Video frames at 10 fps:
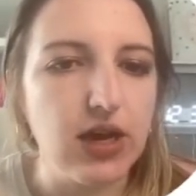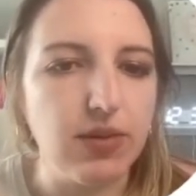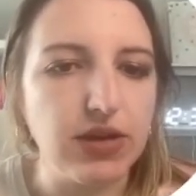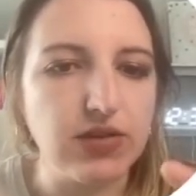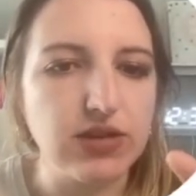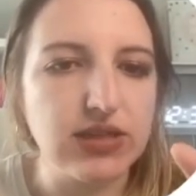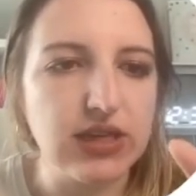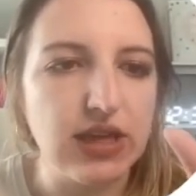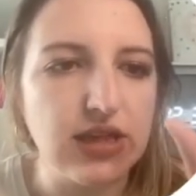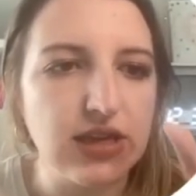But you'll
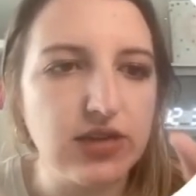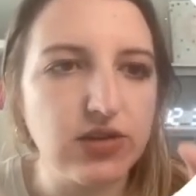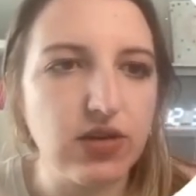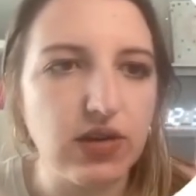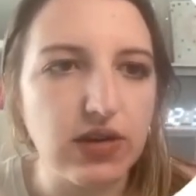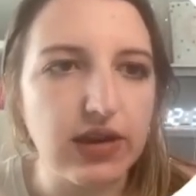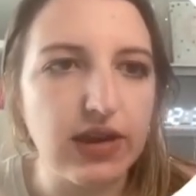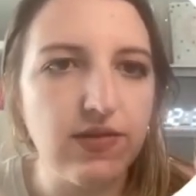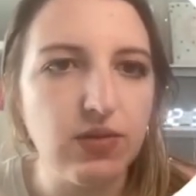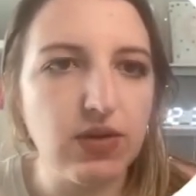see that these are,
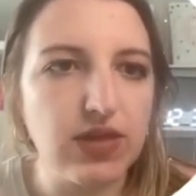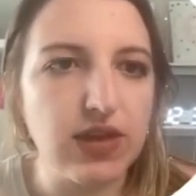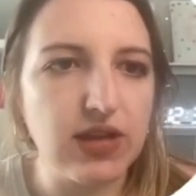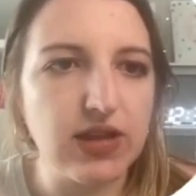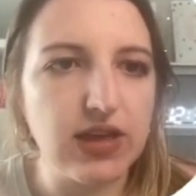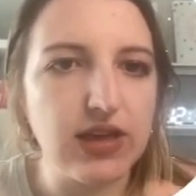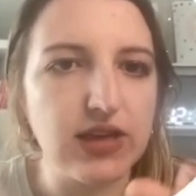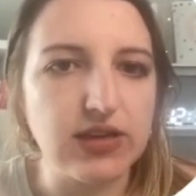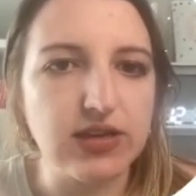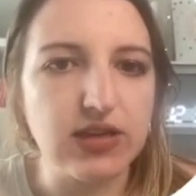even within
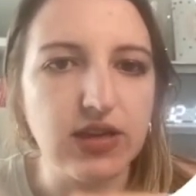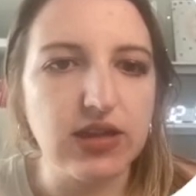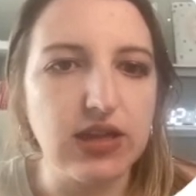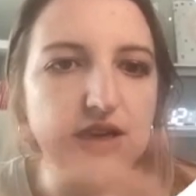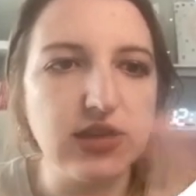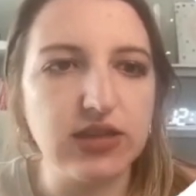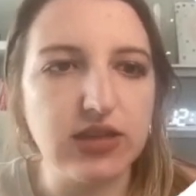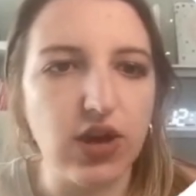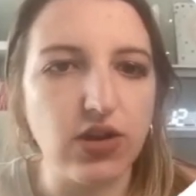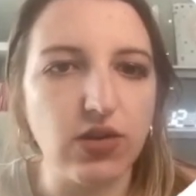these,
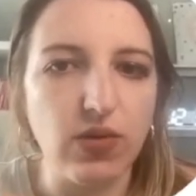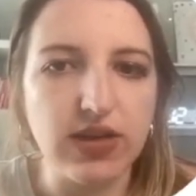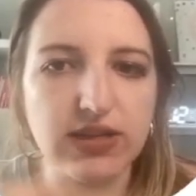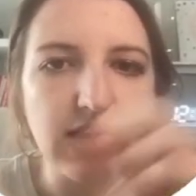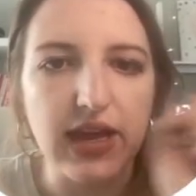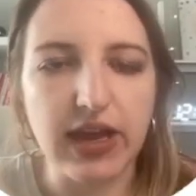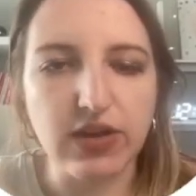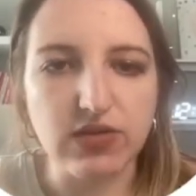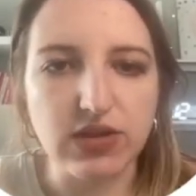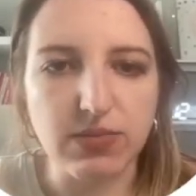these are the ones that I
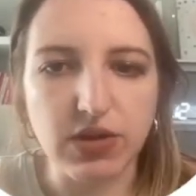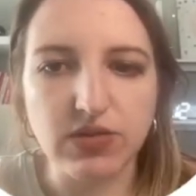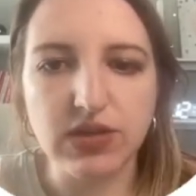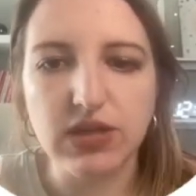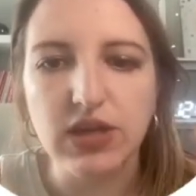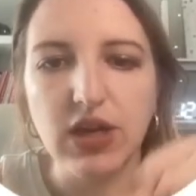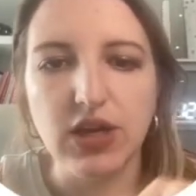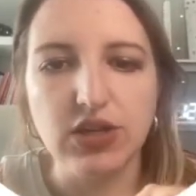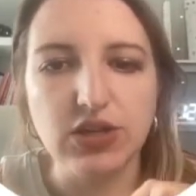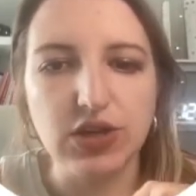use the most.
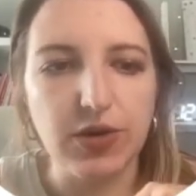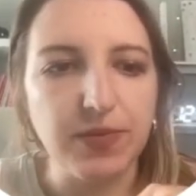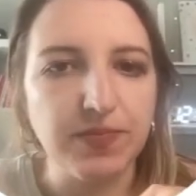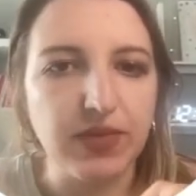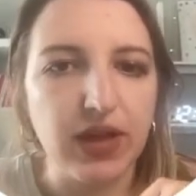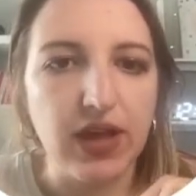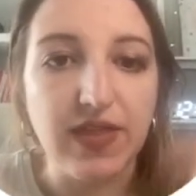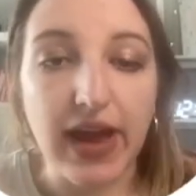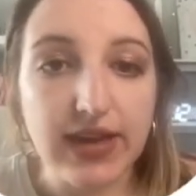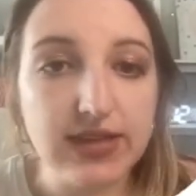So
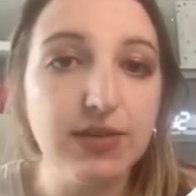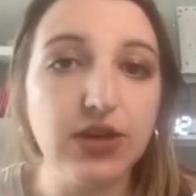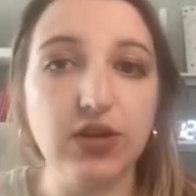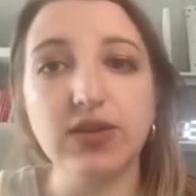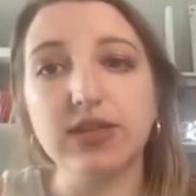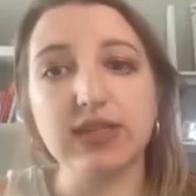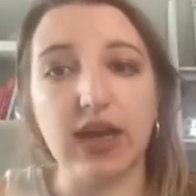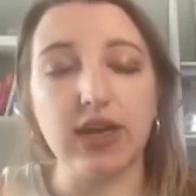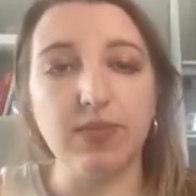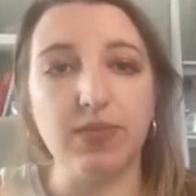that is my current
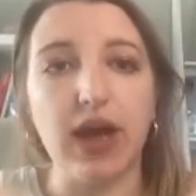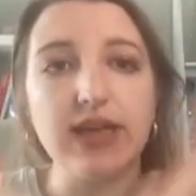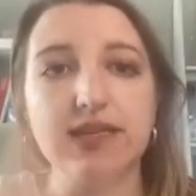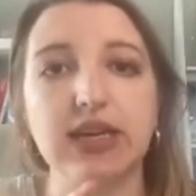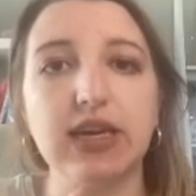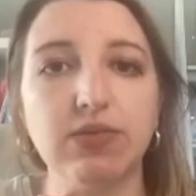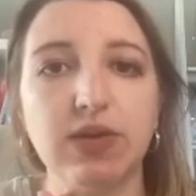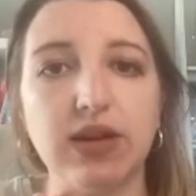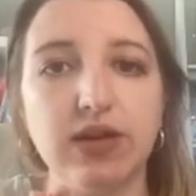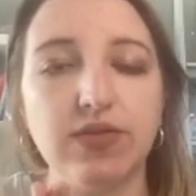setup. I did get
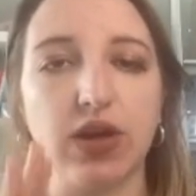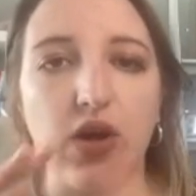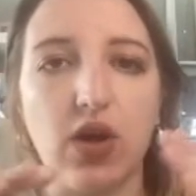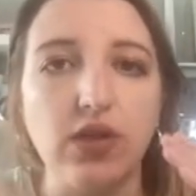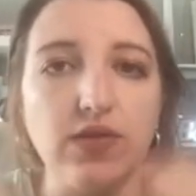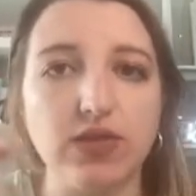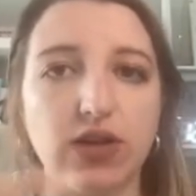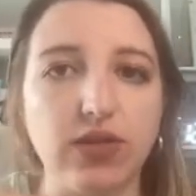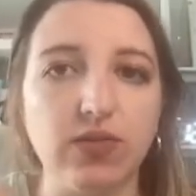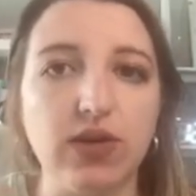rid of like all of those
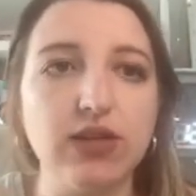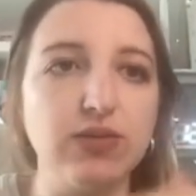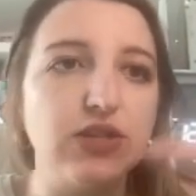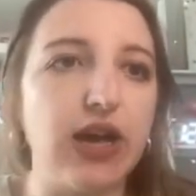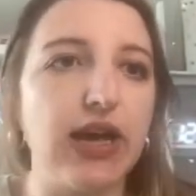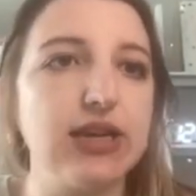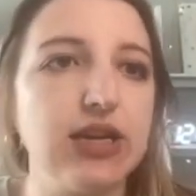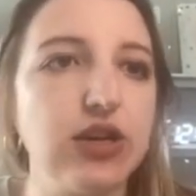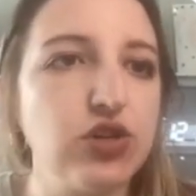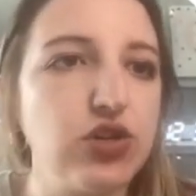other ones, which I guess
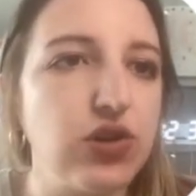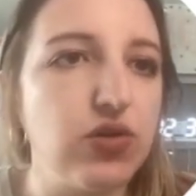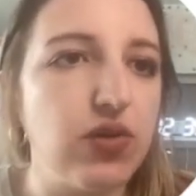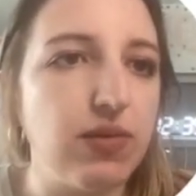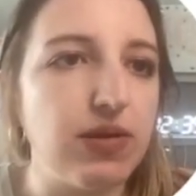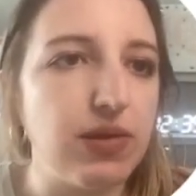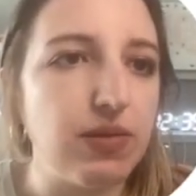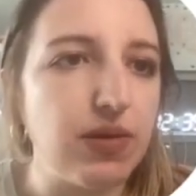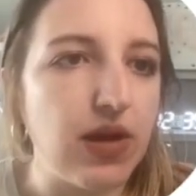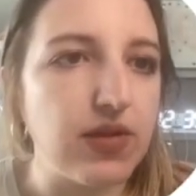I could show you on
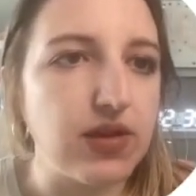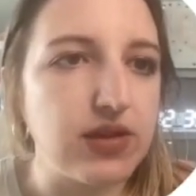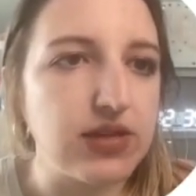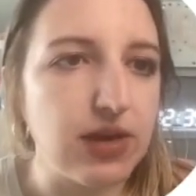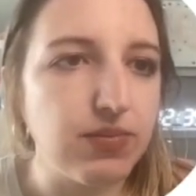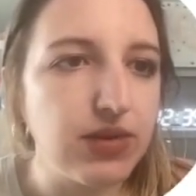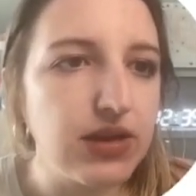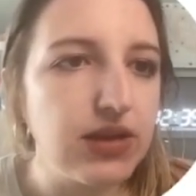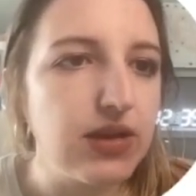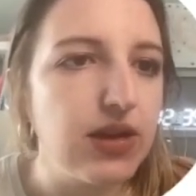the on the
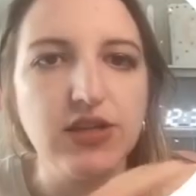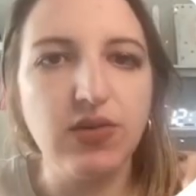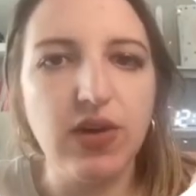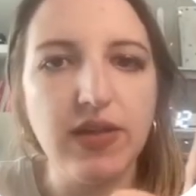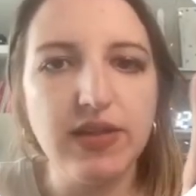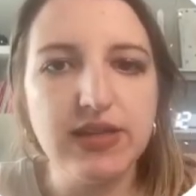template. So on the